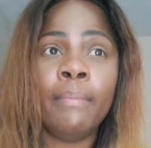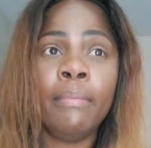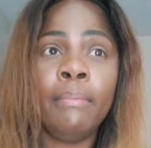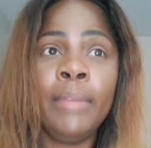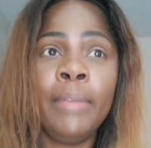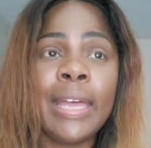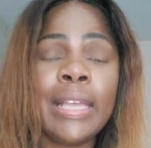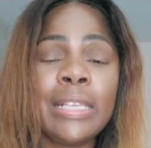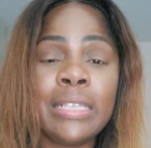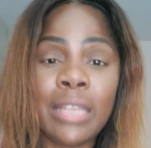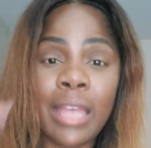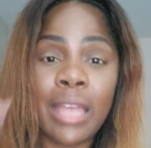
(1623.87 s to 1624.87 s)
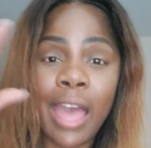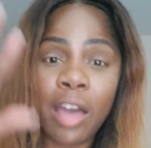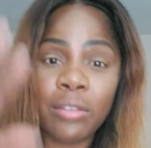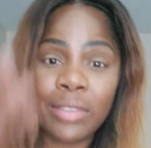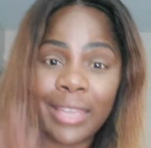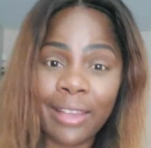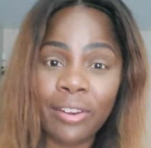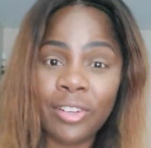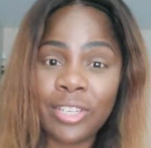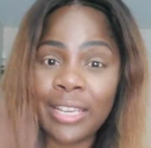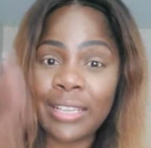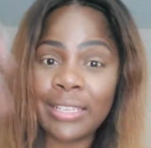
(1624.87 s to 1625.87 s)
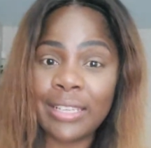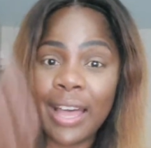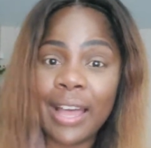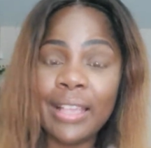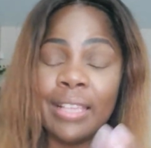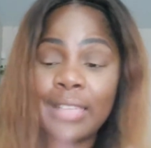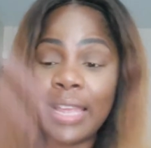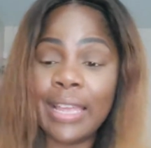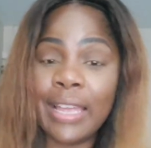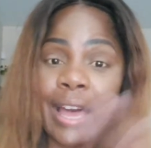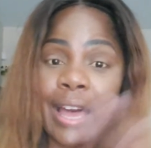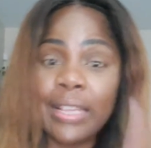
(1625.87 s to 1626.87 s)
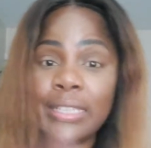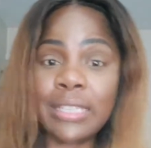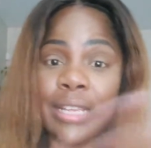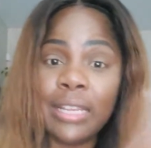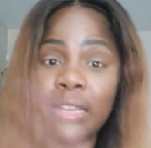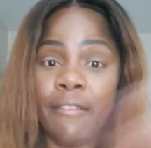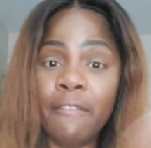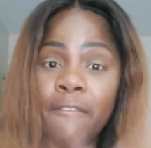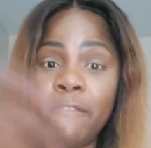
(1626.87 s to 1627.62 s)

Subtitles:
Because how the energy is, it's like constant.